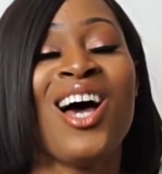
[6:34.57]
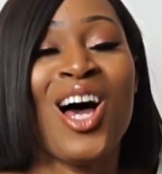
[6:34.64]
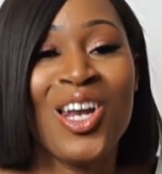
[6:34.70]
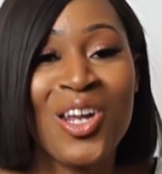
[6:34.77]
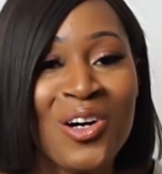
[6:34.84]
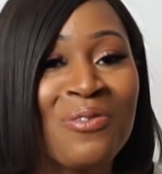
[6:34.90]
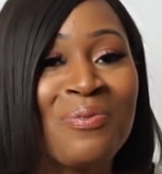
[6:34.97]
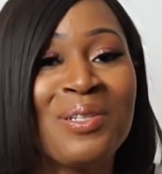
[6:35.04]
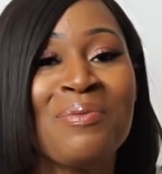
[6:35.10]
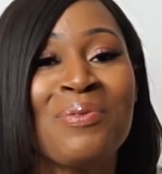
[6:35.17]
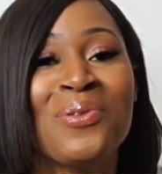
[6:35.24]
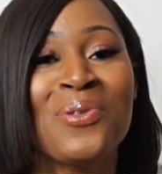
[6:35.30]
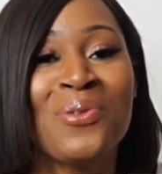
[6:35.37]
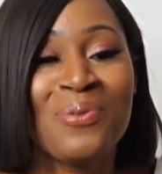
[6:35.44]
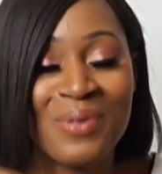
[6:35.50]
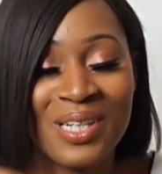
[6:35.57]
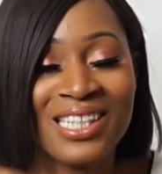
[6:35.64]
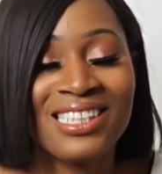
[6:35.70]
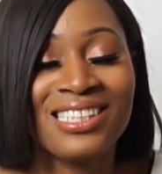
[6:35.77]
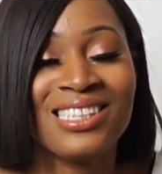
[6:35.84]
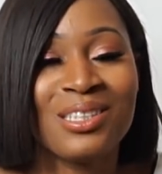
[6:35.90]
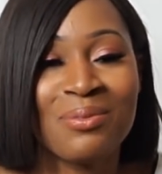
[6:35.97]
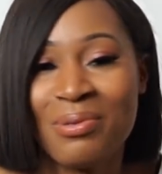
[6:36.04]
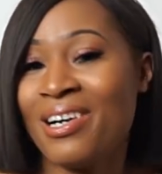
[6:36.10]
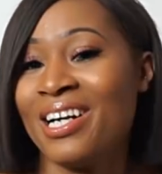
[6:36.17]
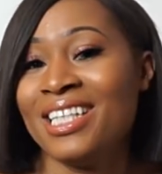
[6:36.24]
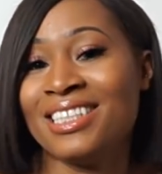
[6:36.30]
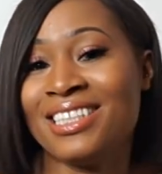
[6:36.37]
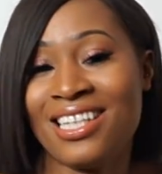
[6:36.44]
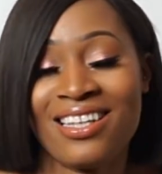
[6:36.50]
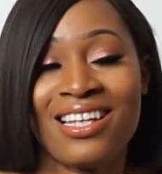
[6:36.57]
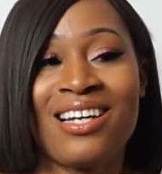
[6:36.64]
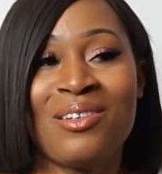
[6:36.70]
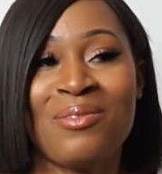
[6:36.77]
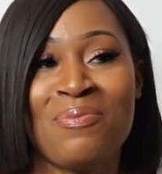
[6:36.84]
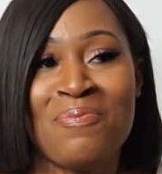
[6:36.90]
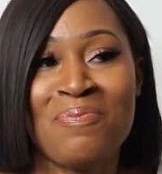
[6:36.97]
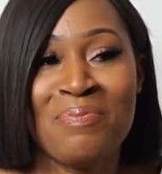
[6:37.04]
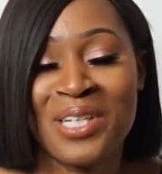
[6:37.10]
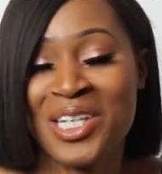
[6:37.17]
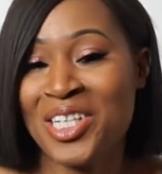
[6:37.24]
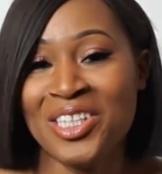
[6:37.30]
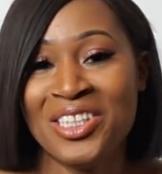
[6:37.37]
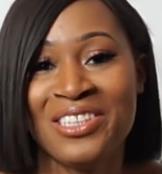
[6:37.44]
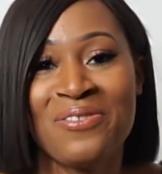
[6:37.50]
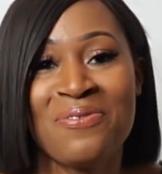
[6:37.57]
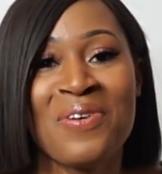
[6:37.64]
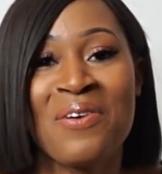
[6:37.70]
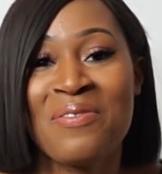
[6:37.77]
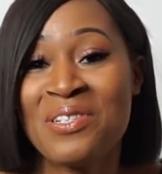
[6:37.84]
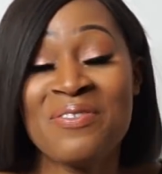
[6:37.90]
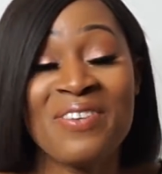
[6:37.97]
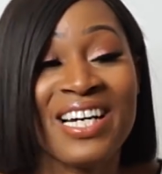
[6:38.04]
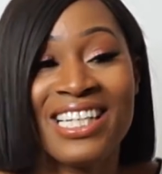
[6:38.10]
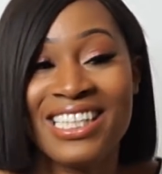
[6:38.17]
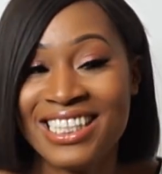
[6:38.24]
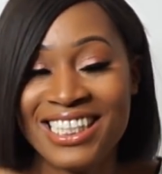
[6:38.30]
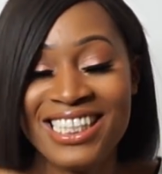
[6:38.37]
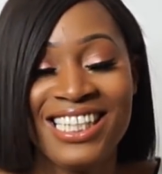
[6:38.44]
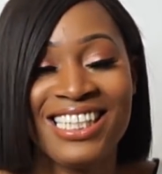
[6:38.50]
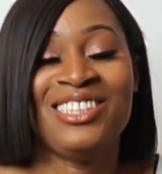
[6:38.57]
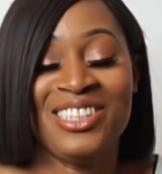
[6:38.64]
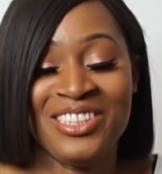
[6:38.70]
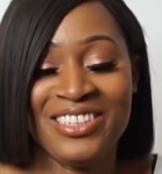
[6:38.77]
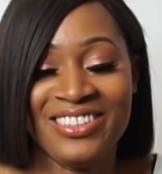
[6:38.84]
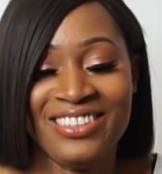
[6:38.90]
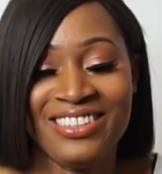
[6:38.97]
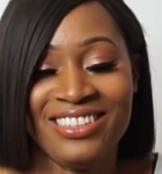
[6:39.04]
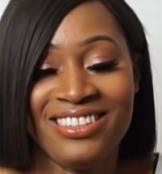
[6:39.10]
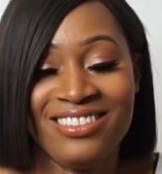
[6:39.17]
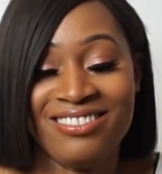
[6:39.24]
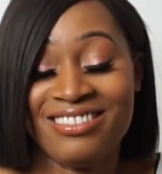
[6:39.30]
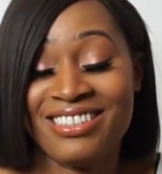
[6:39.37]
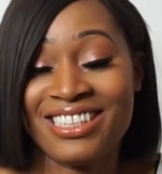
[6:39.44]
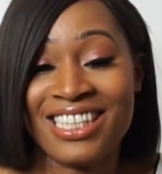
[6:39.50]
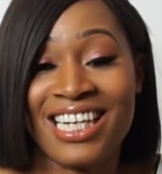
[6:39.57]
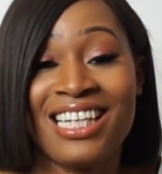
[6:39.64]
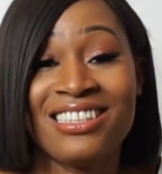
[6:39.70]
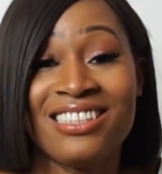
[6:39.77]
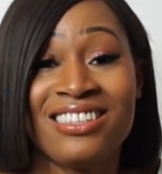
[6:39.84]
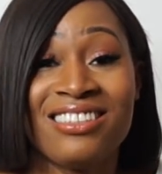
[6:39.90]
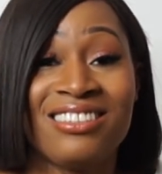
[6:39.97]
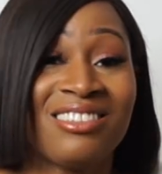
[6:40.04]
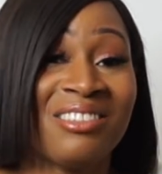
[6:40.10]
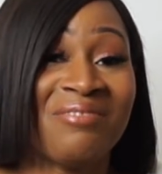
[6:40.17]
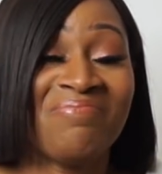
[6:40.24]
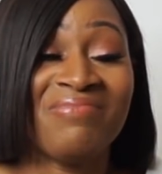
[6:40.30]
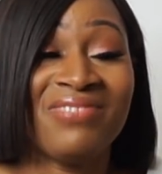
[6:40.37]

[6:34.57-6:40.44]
A lot of people were surprised at that, because very rarely do dads